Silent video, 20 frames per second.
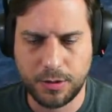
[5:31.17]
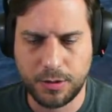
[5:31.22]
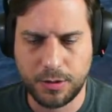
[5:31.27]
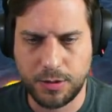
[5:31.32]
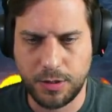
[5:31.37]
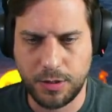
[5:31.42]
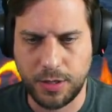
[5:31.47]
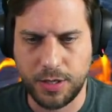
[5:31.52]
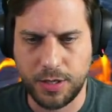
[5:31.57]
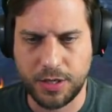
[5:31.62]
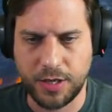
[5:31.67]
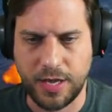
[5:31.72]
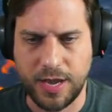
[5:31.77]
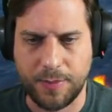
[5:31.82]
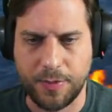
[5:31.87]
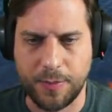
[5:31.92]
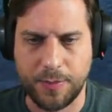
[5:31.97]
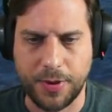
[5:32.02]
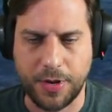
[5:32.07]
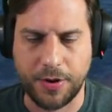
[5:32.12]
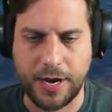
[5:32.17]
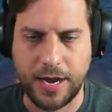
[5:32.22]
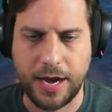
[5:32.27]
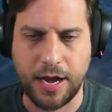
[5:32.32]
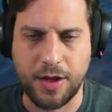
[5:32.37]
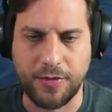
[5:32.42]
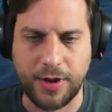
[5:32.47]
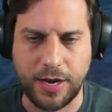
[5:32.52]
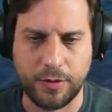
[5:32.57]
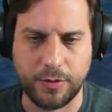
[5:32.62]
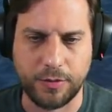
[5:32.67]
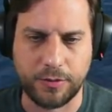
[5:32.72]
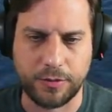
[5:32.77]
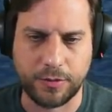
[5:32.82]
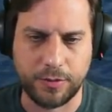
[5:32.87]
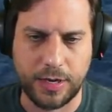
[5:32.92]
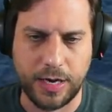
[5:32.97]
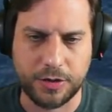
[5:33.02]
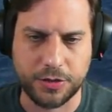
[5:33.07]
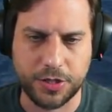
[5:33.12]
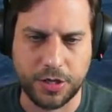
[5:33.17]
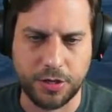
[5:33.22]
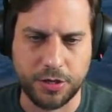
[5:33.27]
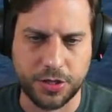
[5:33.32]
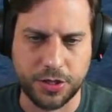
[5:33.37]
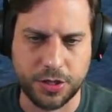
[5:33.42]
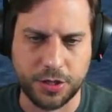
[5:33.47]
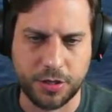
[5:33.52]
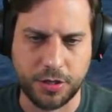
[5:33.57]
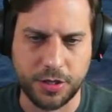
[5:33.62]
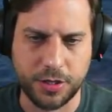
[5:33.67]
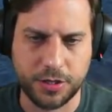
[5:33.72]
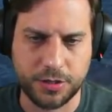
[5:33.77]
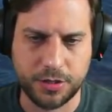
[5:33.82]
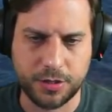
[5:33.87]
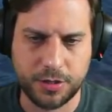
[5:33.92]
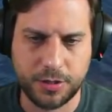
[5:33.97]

Into the upper belt. Now I've out-turned his turrets.